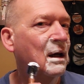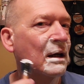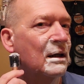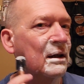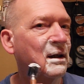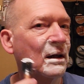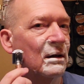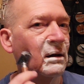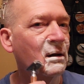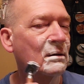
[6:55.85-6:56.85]
And they
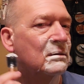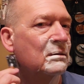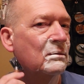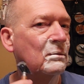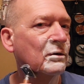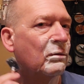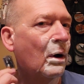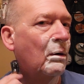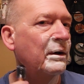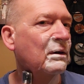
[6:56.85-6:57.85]
go, "What's
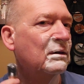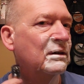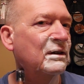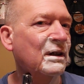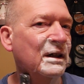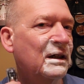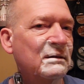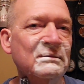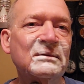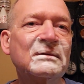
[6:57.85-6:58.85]
wrong with you?" It's like,
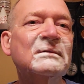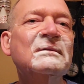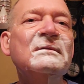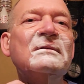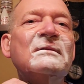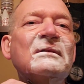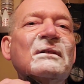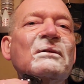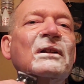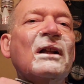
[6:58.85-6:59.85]
and I
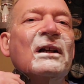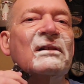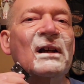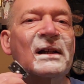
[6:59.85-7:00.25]
realized I